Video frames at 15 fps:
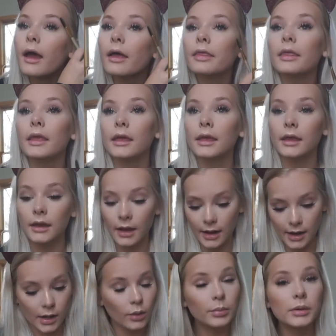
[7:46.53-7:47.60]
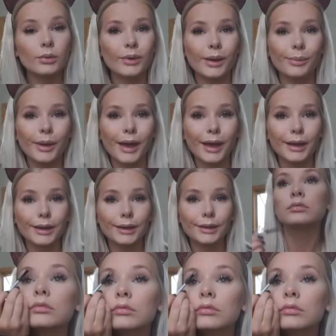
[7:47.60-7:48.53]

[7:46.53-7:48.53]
and then I'll be right back.